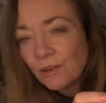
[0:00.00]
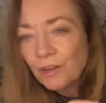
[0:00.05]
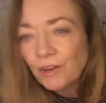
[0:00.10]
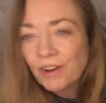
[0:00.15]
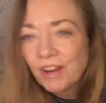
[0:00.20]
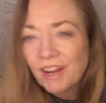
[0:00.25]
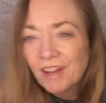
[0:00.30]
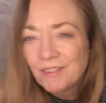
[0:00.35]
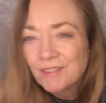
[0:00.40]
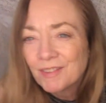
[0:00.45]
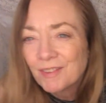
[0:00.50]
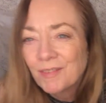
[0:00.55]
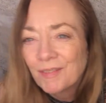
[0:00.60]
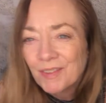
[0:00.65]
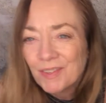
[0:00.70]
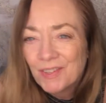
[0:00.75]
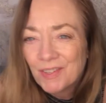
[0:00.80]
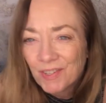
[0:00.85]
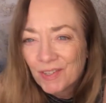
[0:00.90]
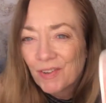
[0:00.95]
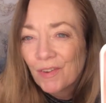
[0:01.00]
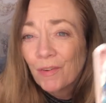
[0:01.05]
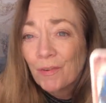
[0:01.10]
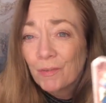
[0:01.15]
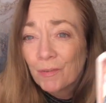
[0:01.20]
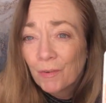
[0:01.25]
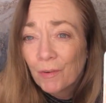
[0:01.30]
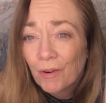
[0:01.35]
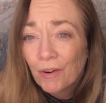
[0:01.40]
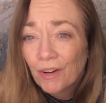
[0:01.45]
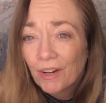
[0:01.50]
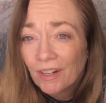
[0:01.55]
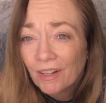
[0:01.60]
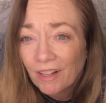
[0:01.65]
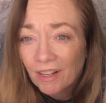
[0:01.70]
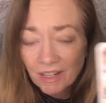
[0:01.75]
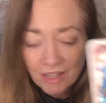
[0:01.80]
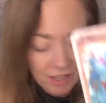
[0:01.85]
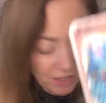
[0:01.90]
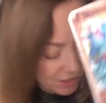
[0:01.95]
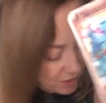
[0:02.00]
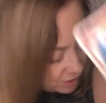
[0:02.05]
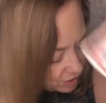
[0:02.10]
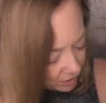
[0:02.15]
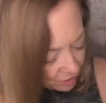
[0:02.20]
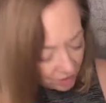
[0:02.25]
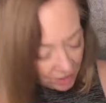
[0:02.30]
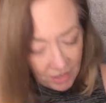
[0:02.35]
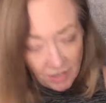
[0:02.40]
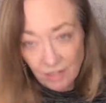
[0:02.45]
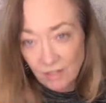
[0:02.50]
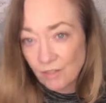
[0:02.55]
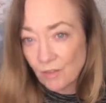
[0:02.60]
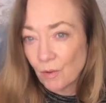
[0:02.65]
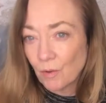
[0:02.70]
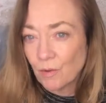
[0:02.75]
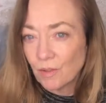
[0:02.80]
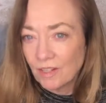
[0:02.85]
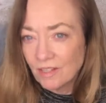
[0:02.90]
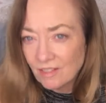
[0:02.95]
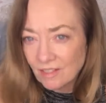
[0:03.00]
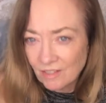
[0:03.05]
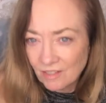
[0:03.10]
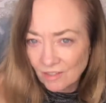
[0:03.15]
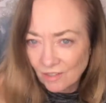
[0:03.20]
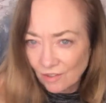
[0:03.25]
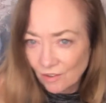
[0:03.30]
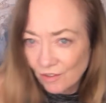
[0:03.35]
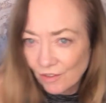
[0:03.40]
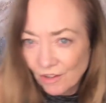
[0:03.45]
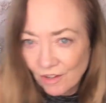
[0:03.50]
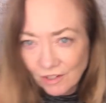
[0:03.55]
you're going to have something to show for it. Like, all right, so let's consider the